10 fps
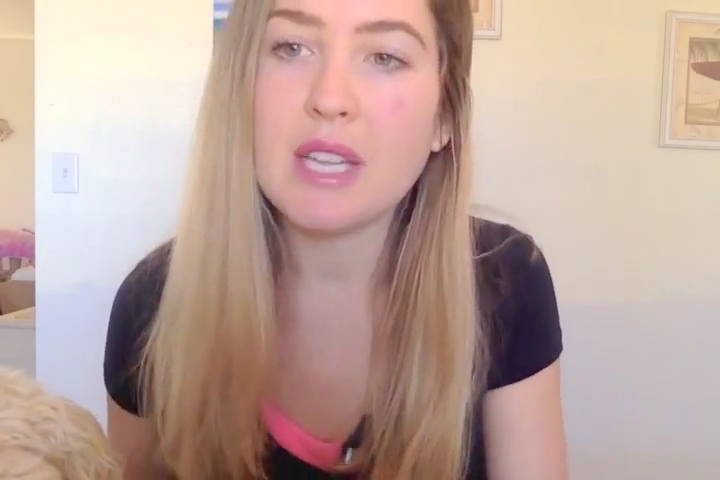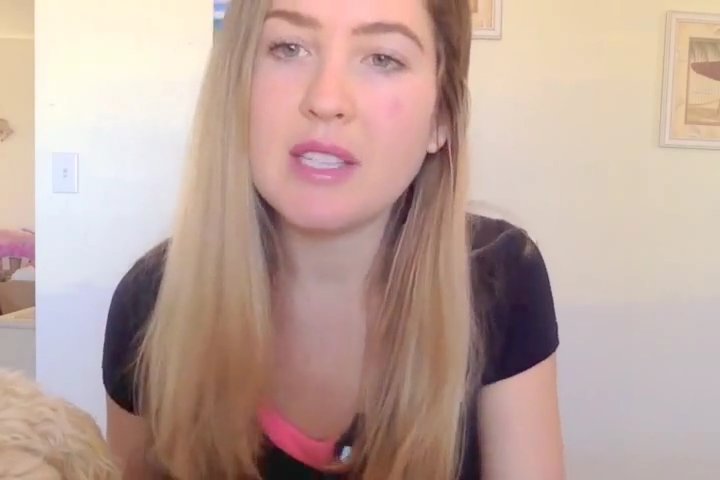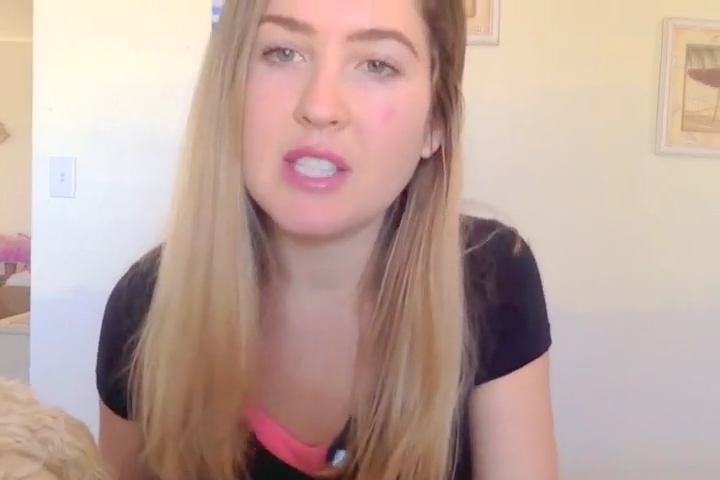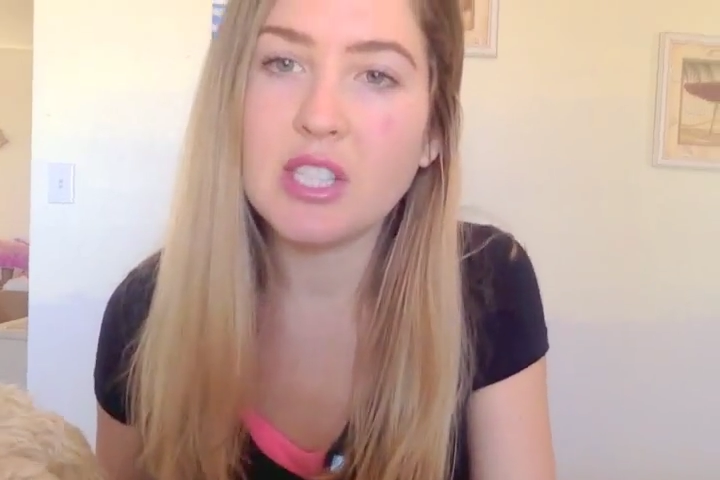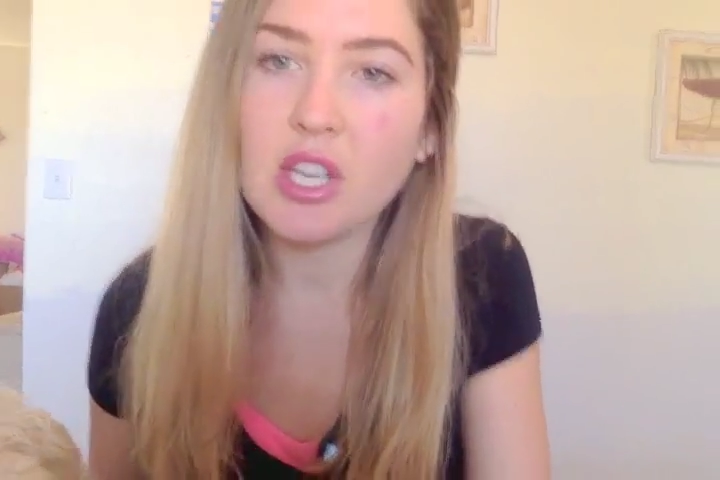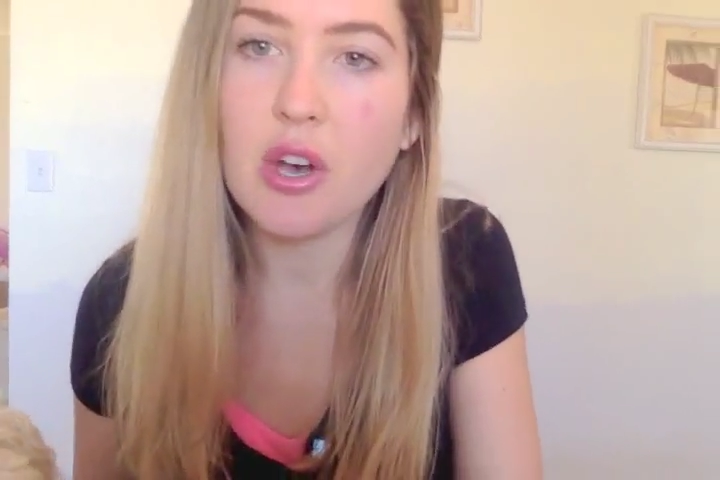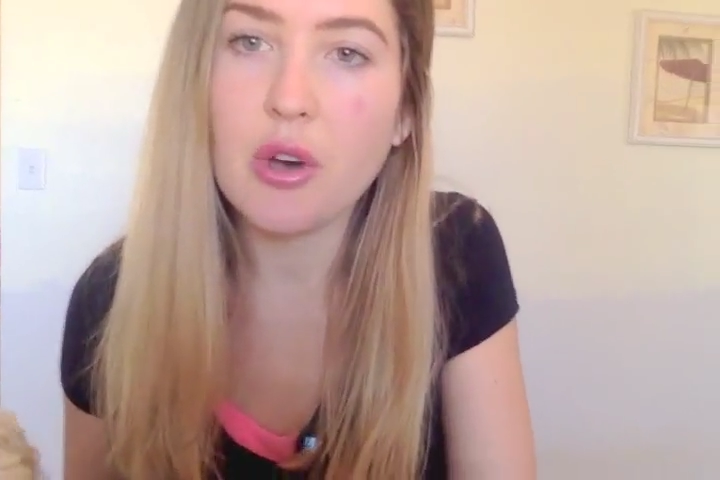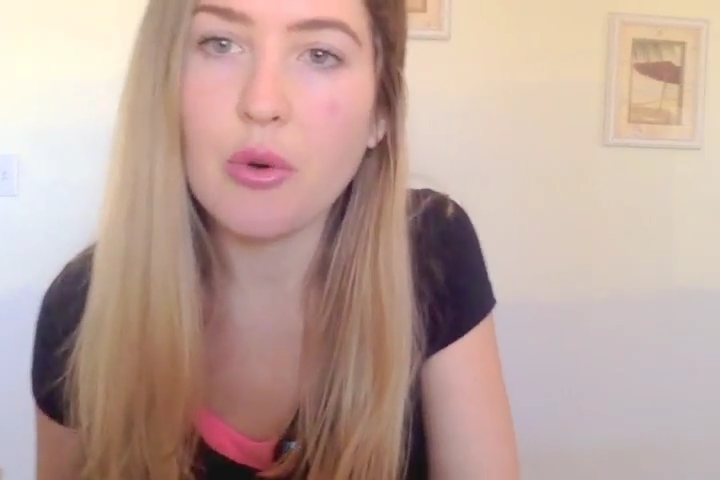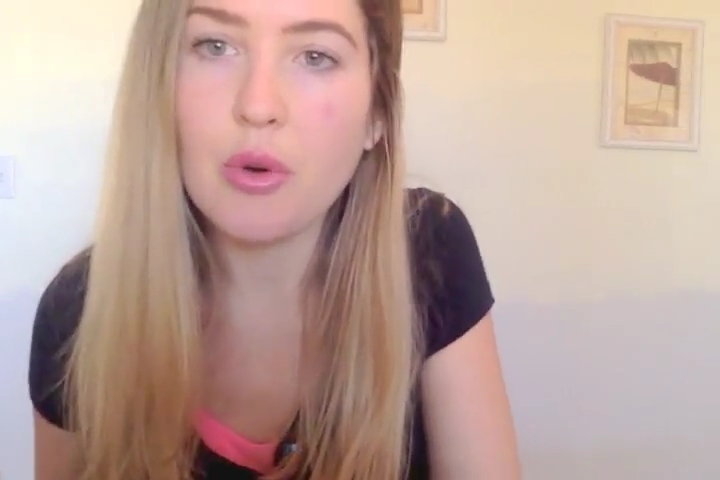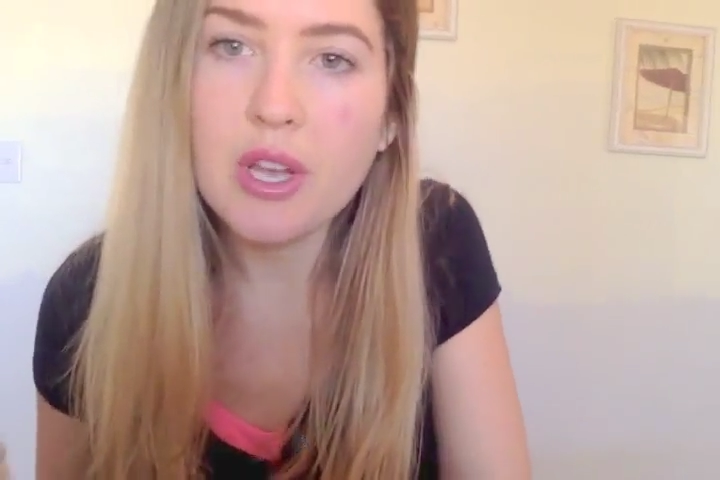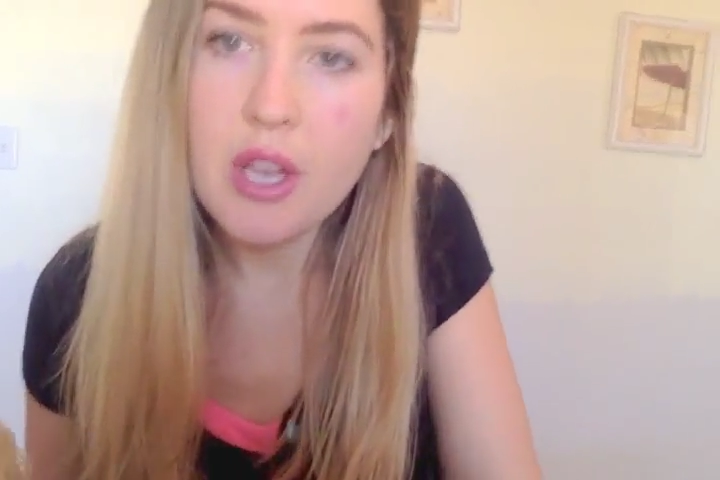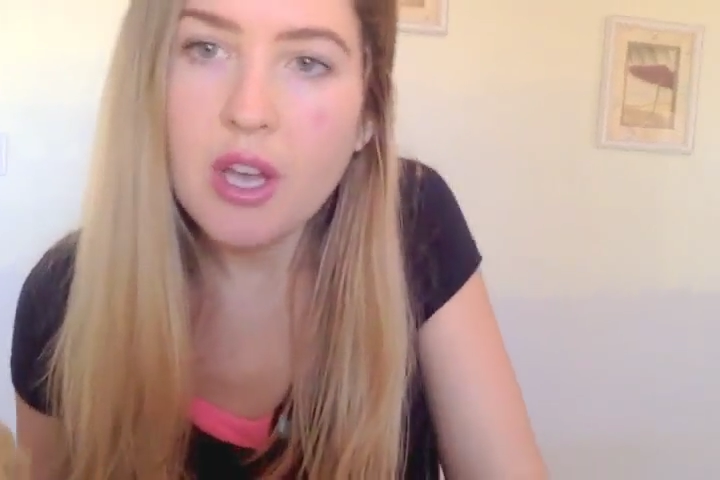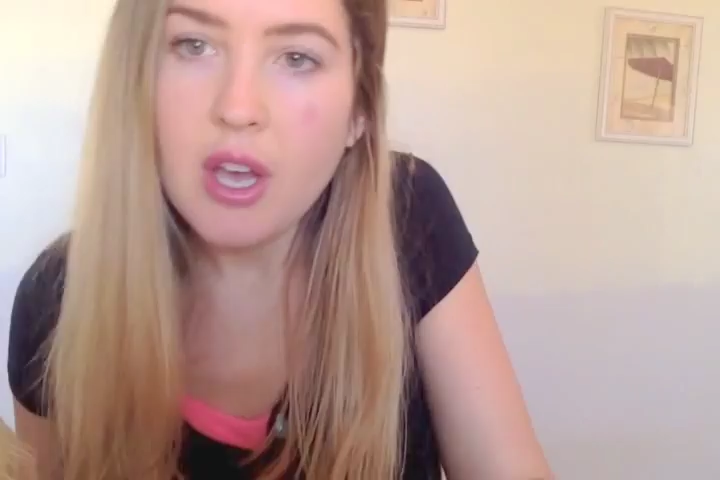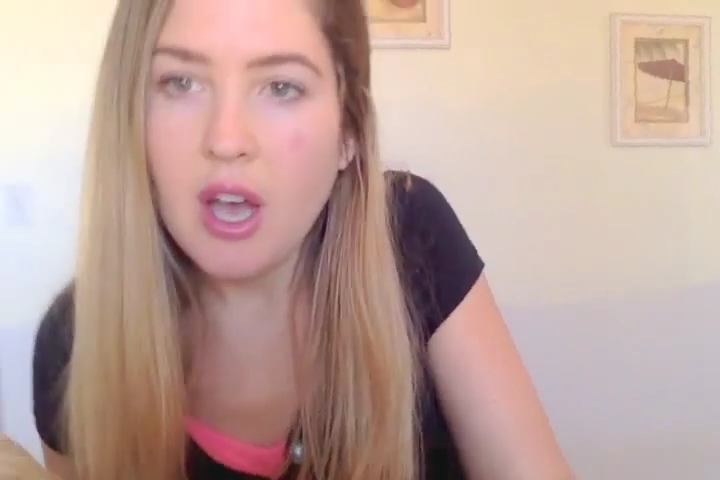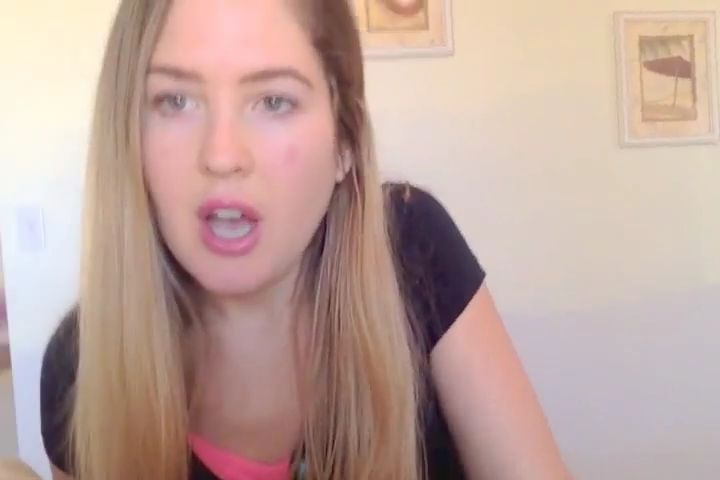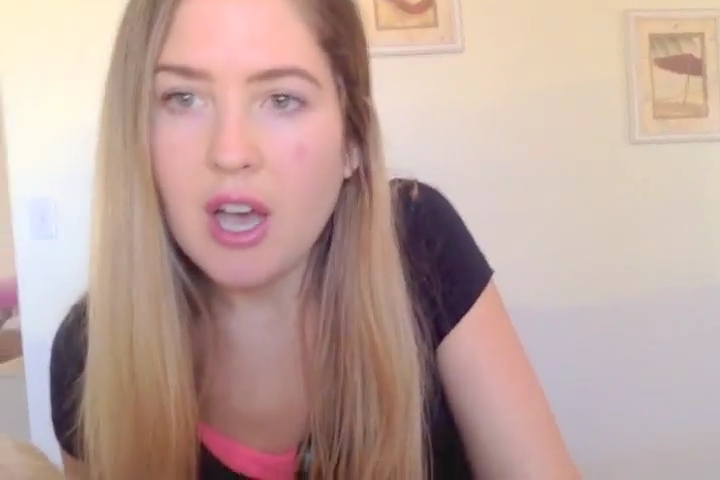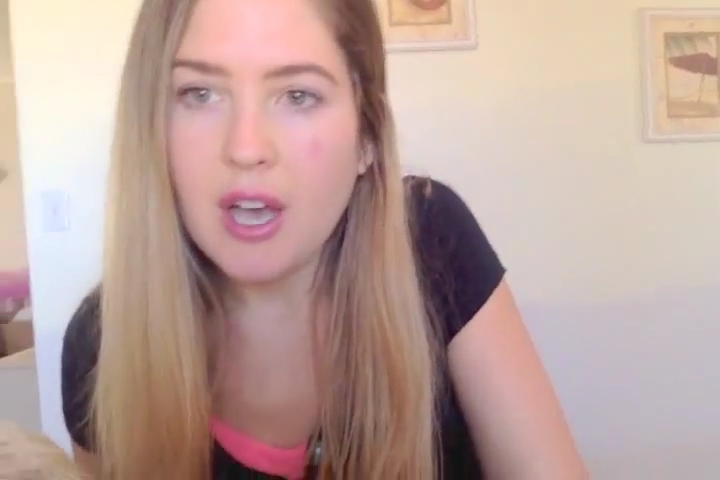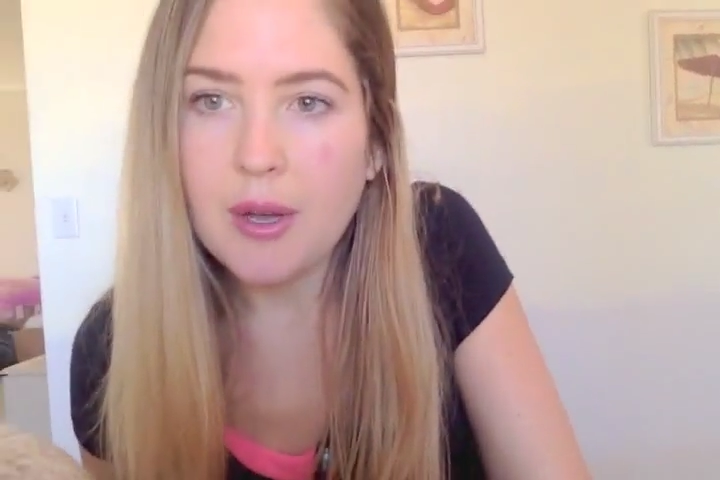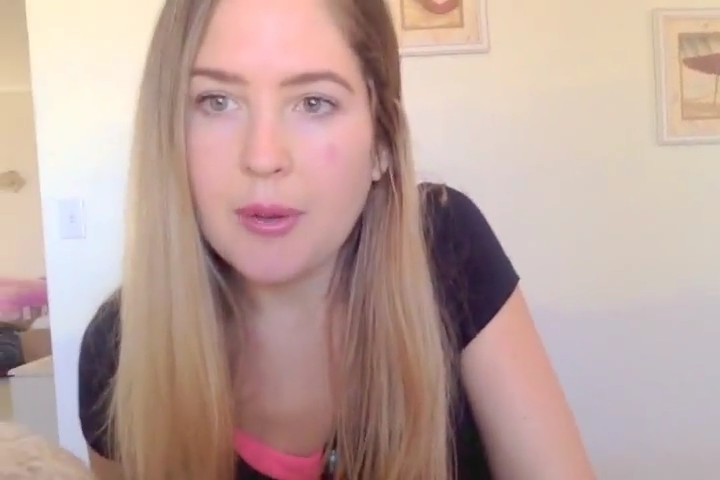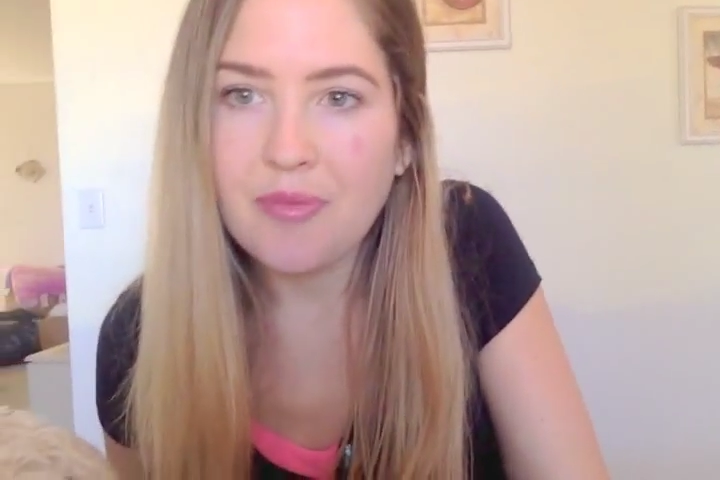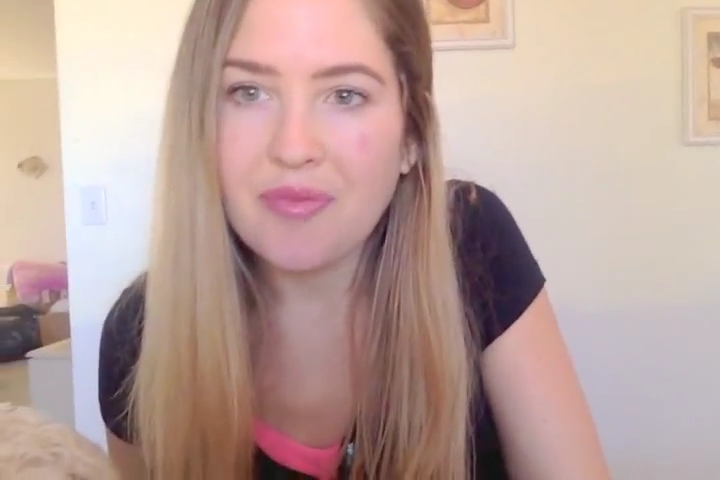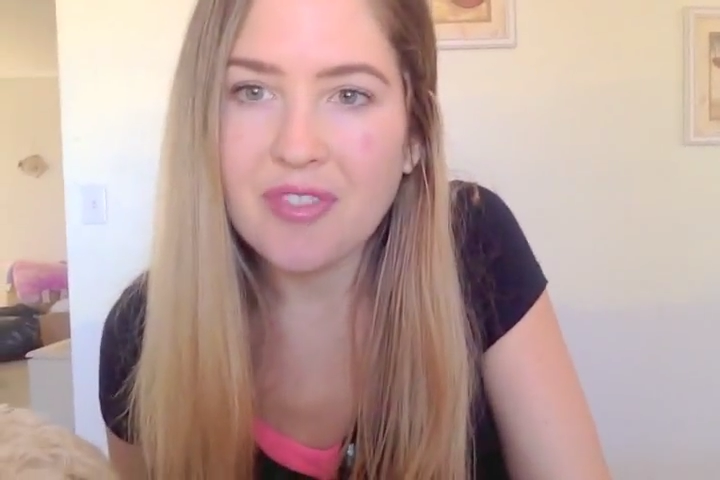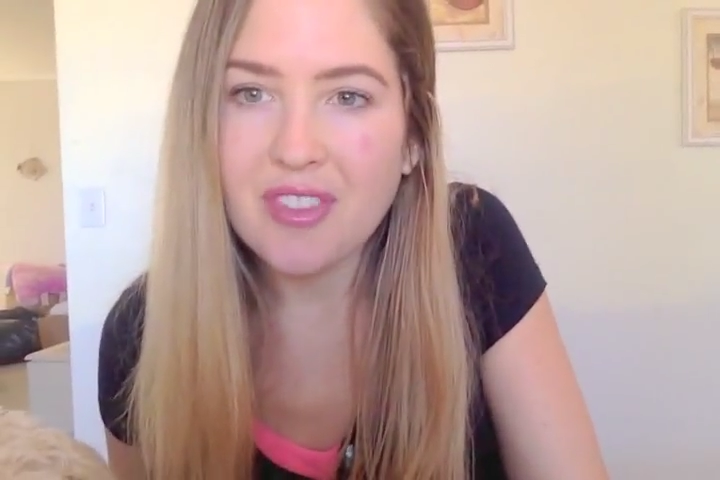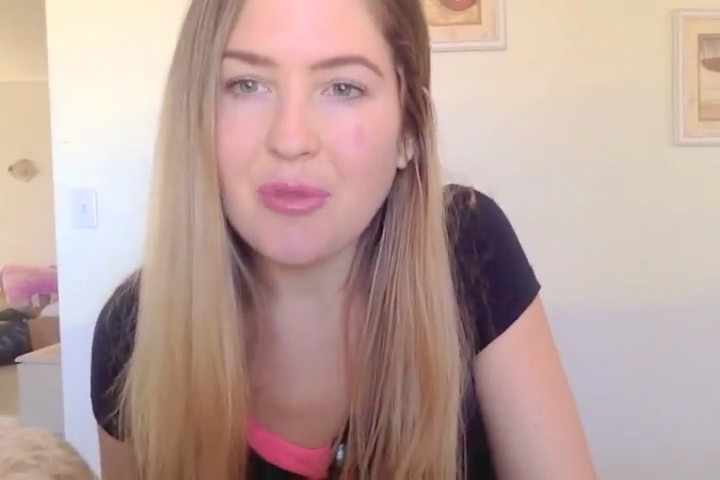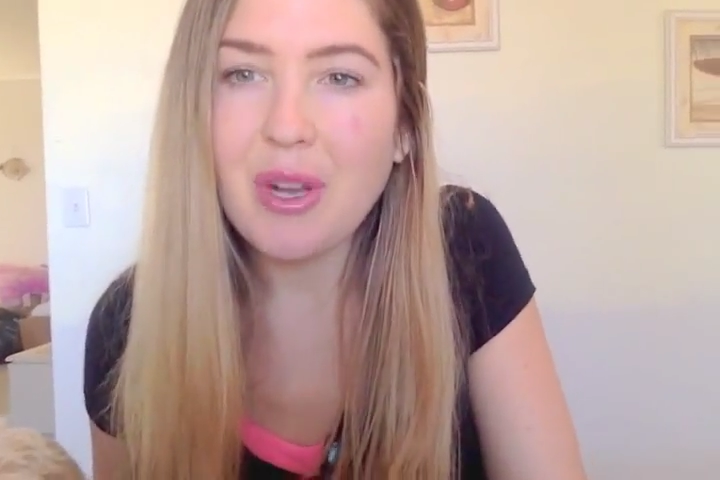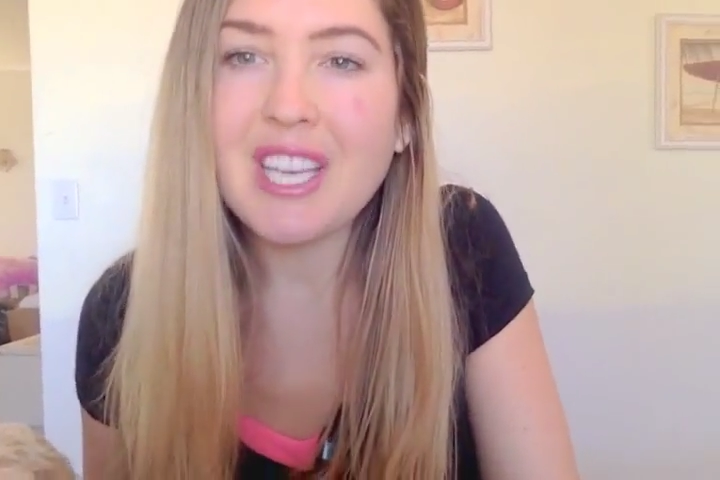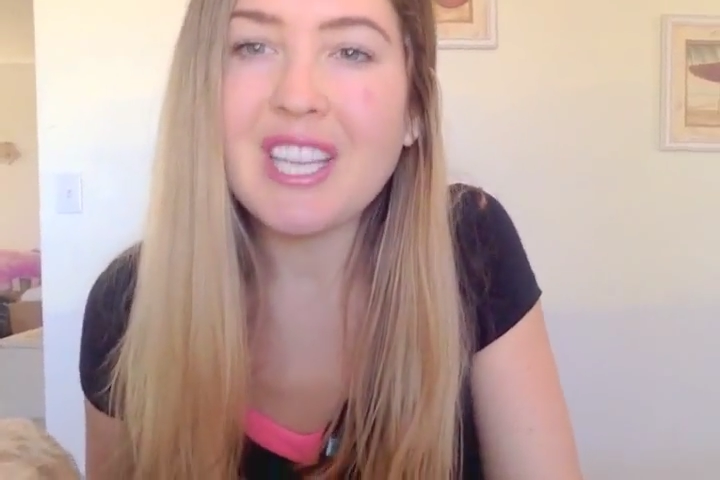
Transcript: And so what